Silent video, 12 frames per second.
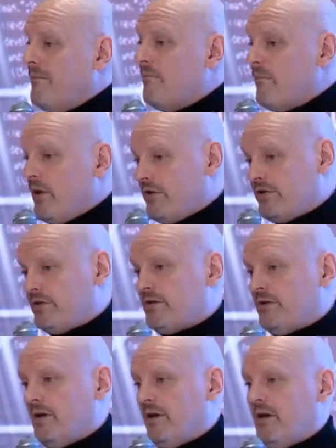I
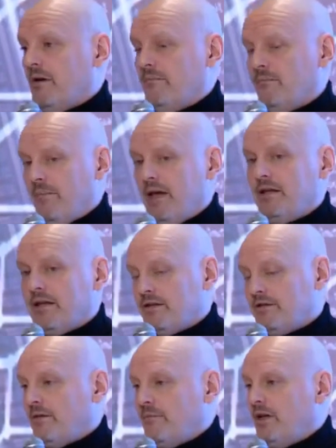must make that
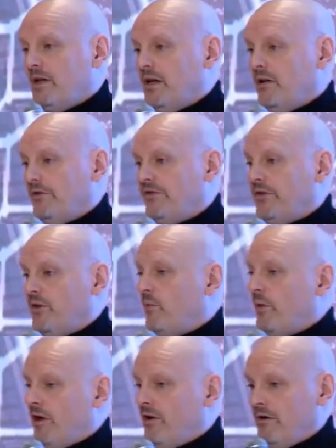somebody else
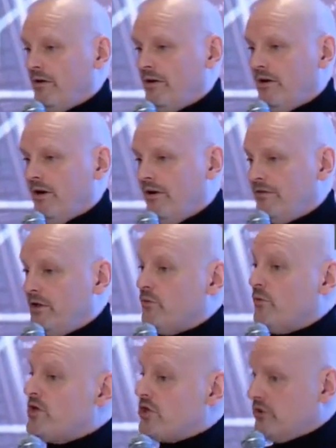aware of the
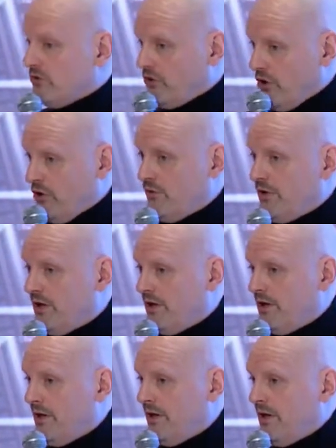original code,
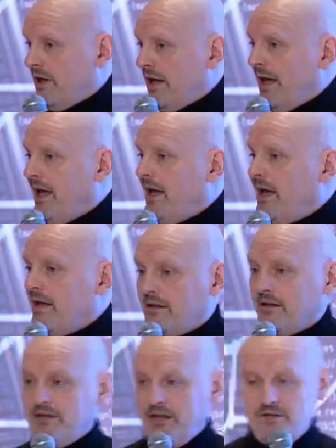and
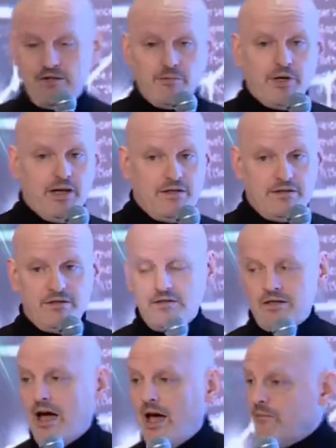in some
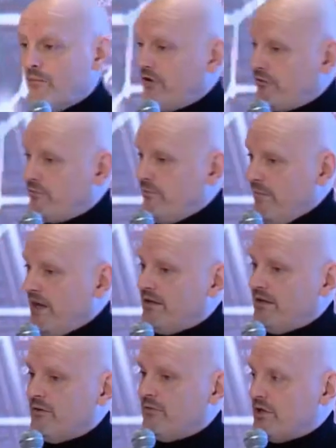cases, I must
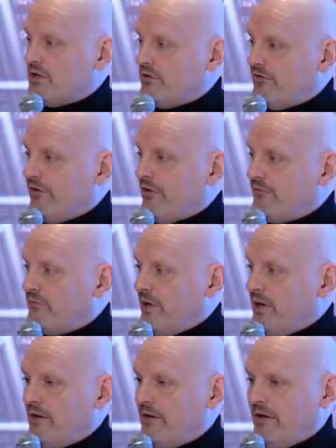make the original
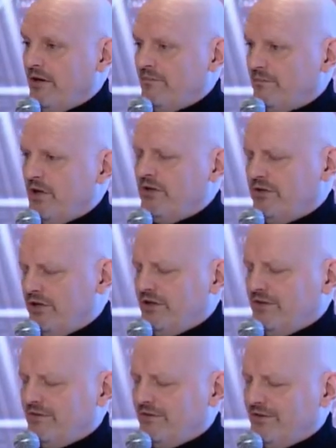software,
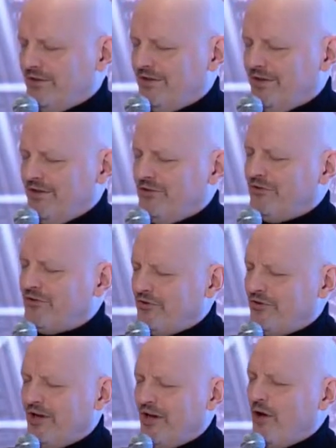the
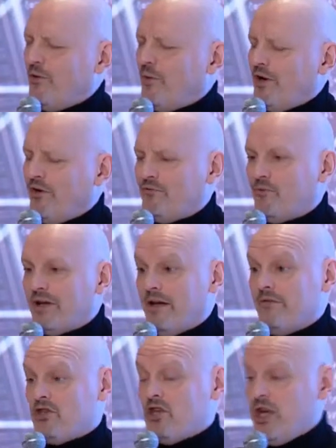user aware of what
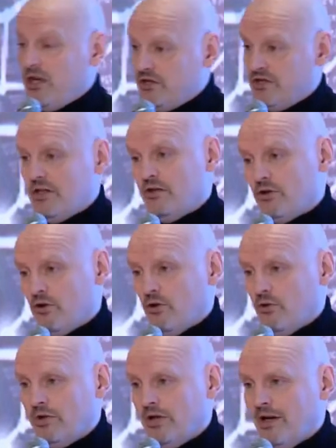I've changed in the
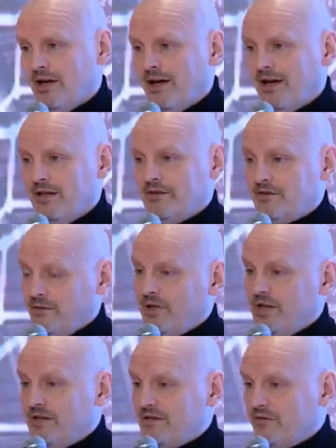code, and in some
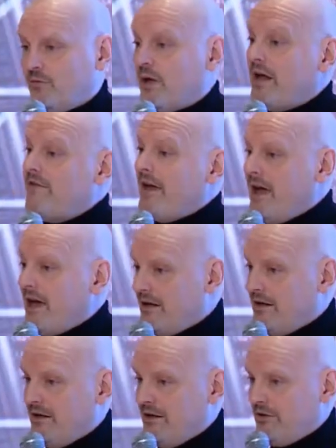cases, what I've
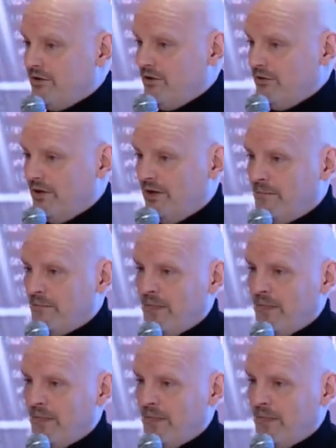added in the code.